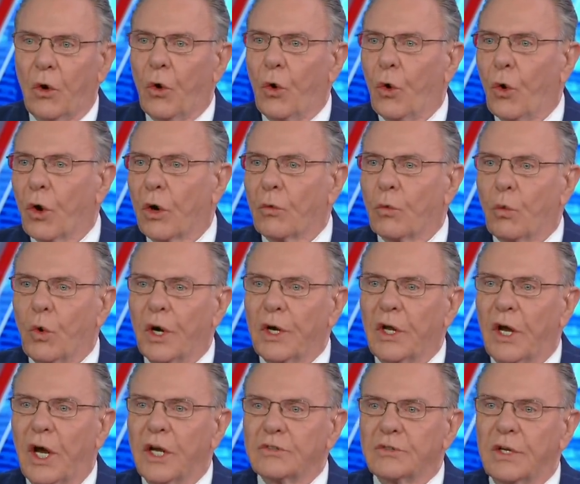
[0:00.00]
or one
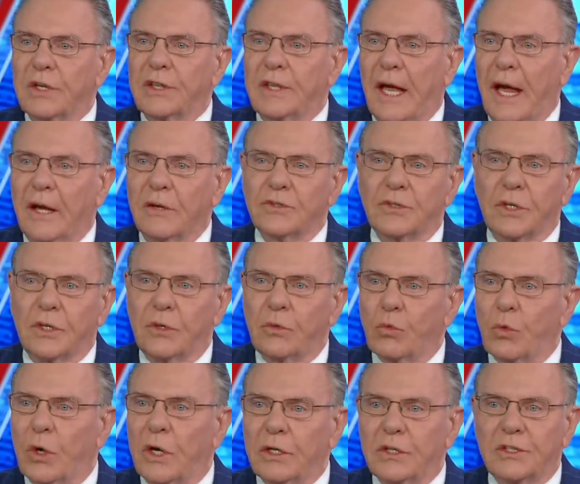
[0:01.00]
hundred thousand and
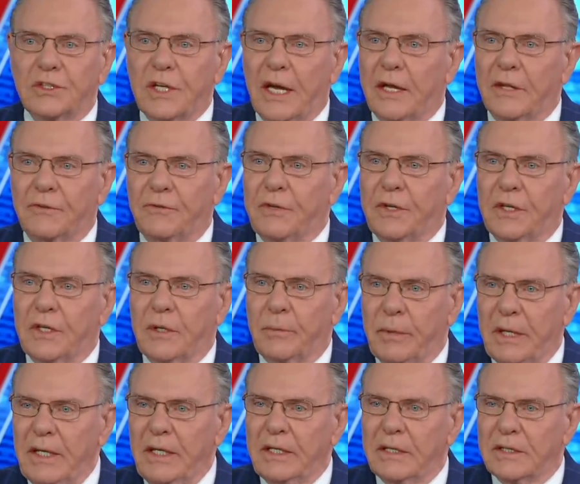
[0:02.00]
one South
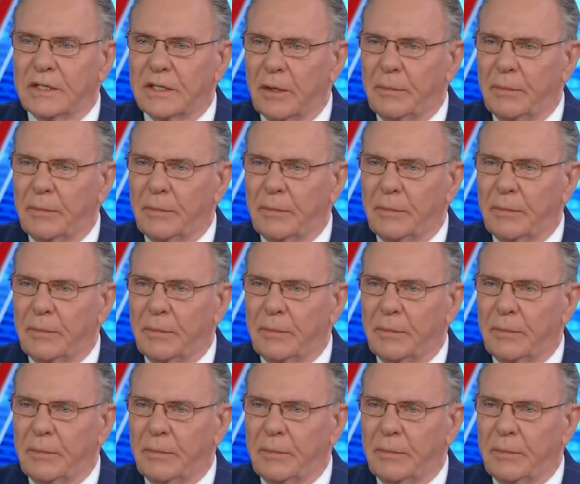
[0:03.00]
Vietnamese.